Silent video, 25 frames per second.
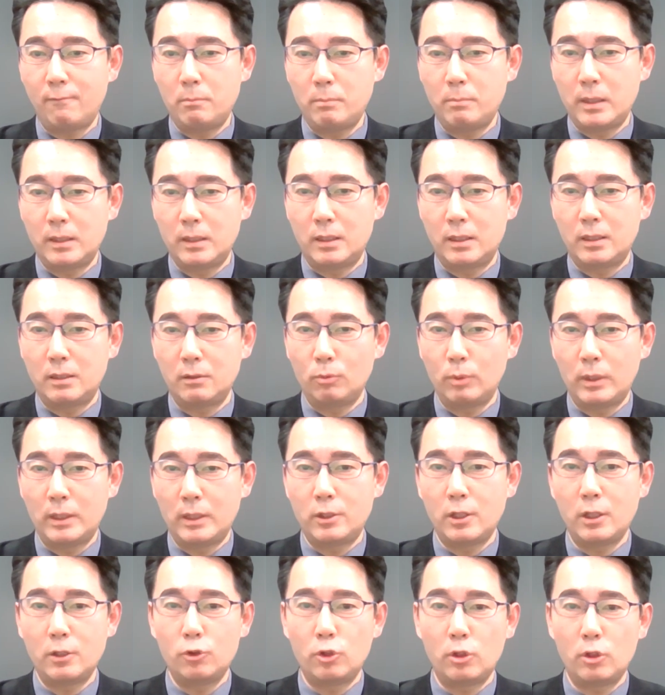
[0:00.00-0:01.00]
government,
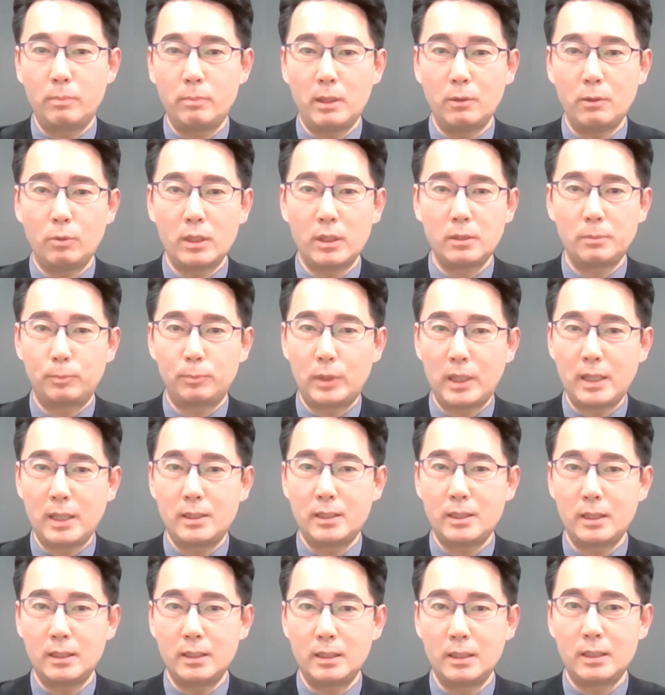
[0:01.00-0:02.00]
when Chen Shui-bian was
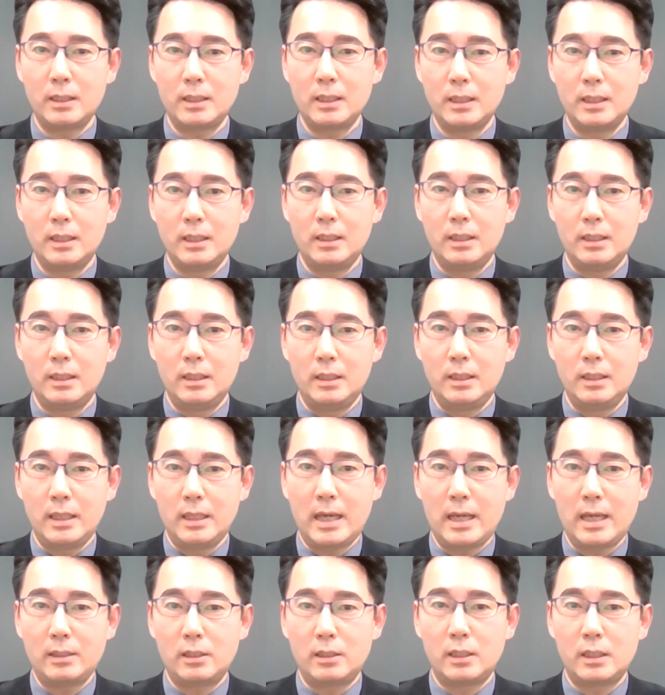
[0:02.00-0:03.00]
present,
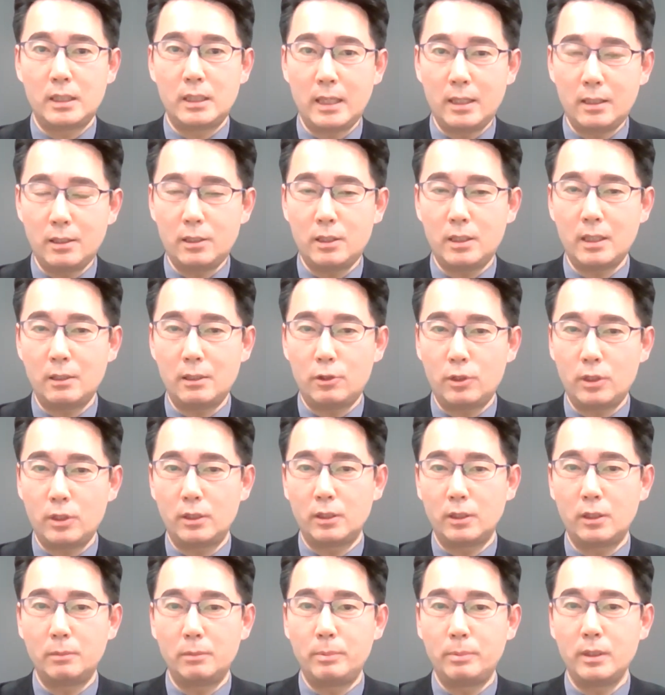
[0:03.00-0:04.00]
has seen such a
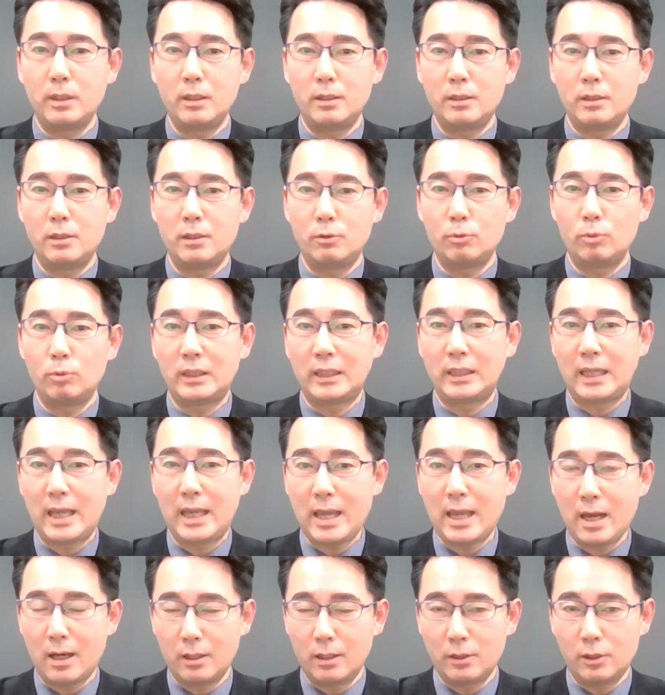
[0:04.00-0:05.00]
turbulence or
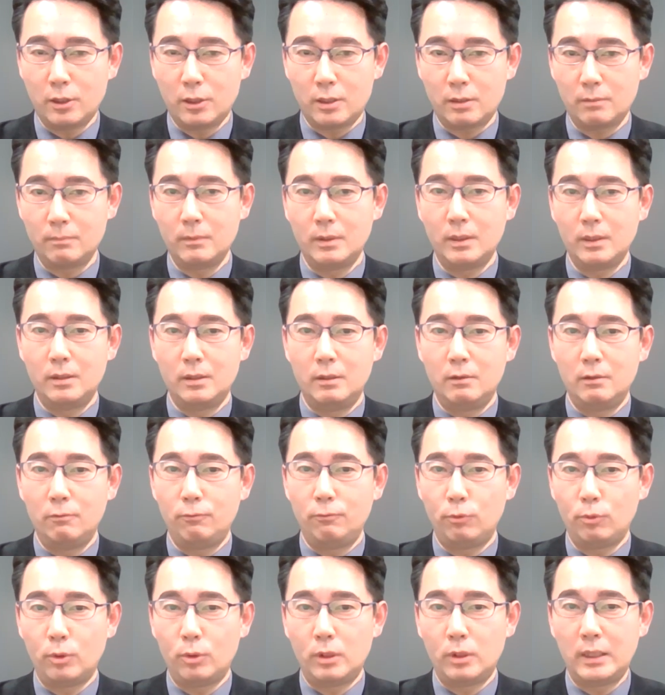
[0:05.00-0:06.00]
chaos
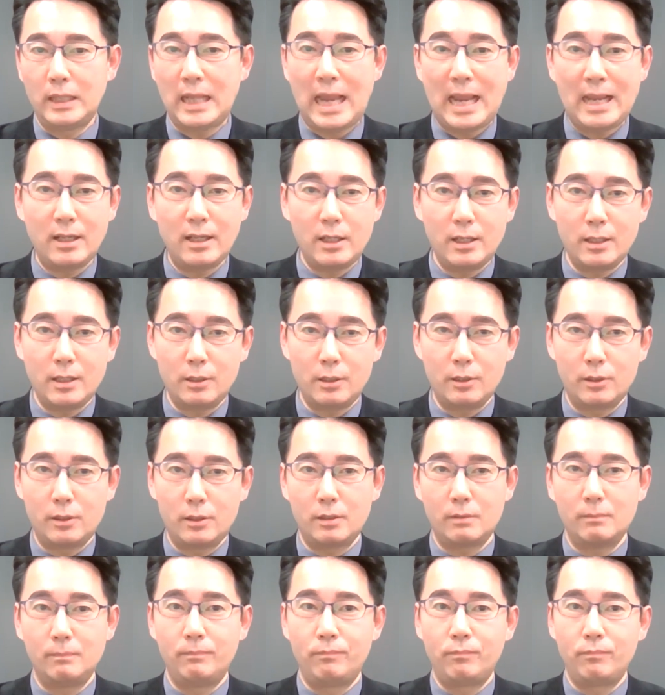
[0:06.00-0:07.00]
for 8
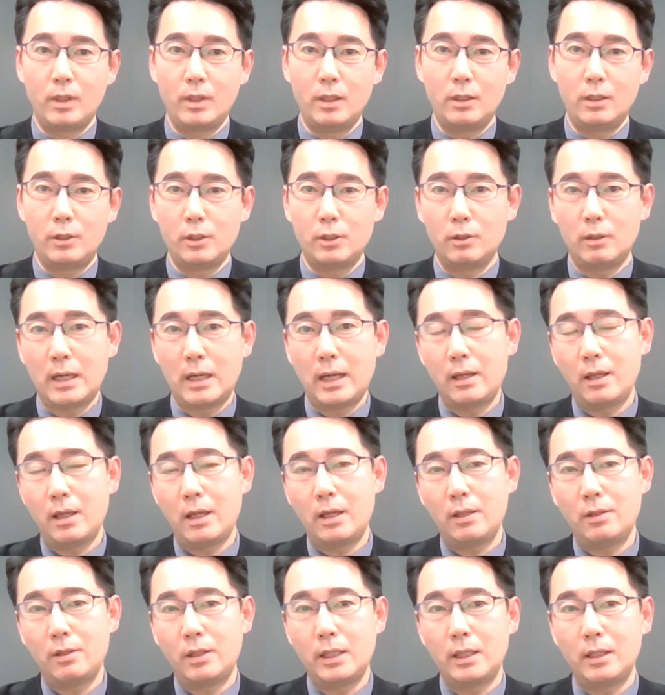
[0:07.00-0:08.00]
years. So
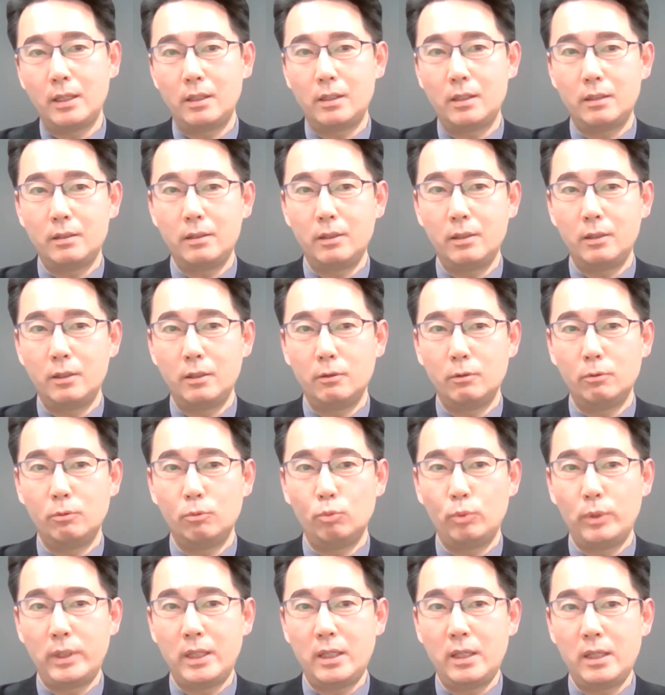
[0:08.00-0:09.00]
I think,
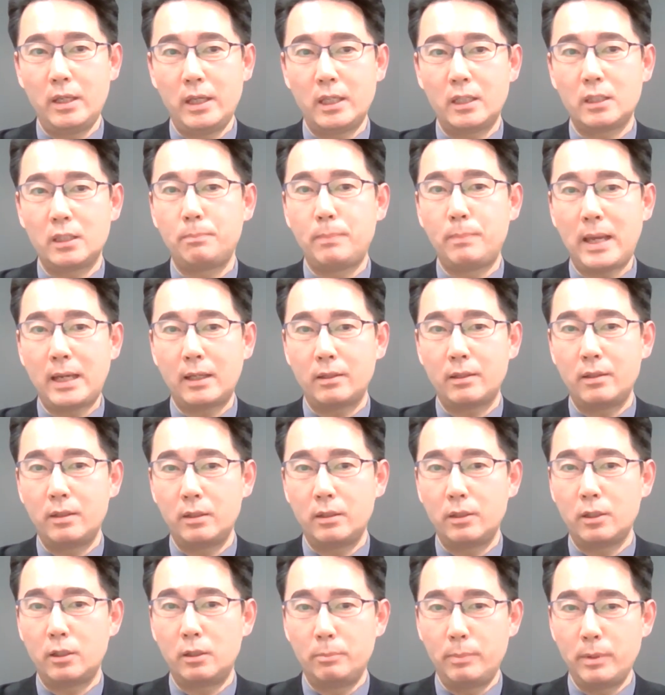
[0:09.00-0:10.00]
we expect
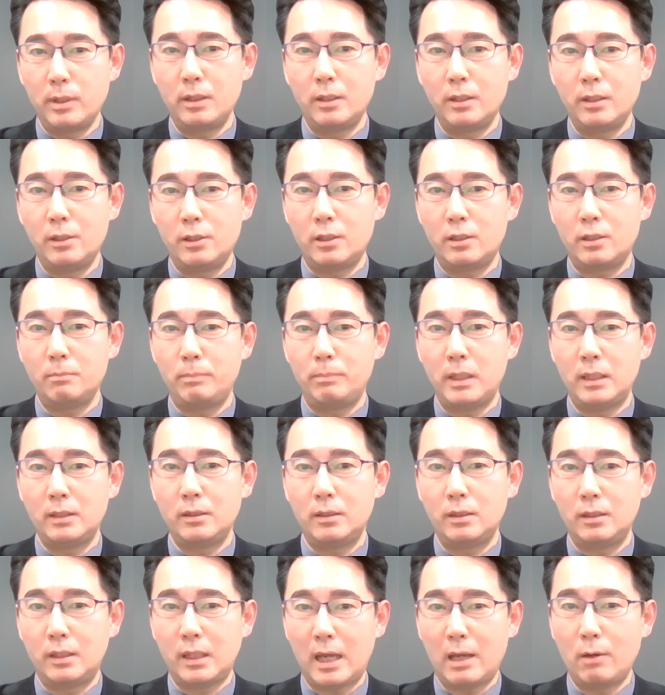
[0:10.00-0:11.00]
turbulence,
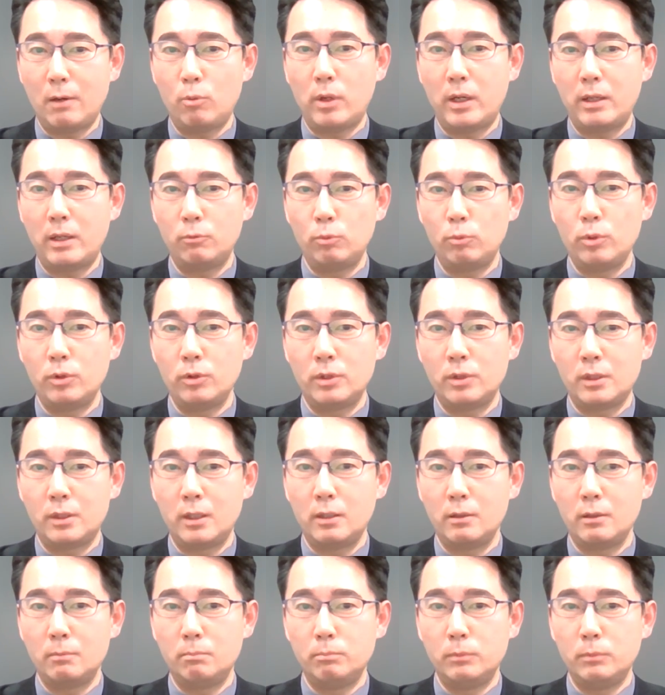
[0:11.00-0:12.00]
but Taiwan will
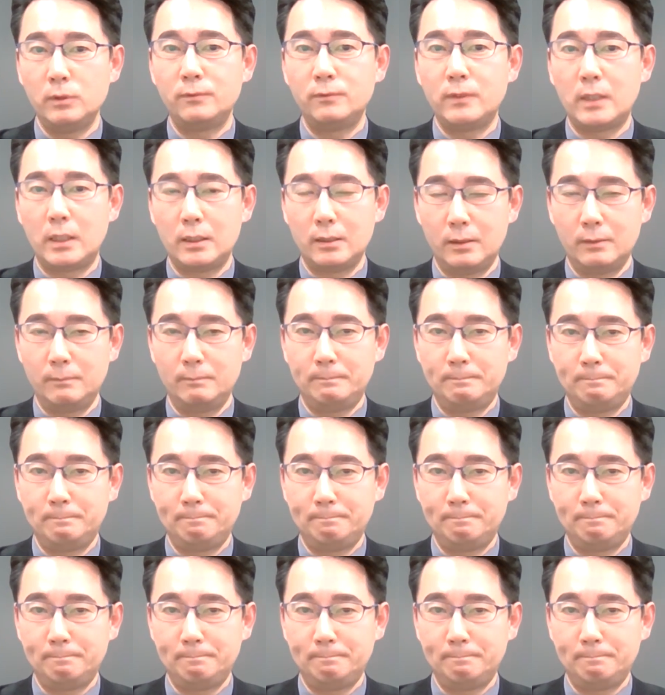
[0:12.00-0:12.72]
still move on.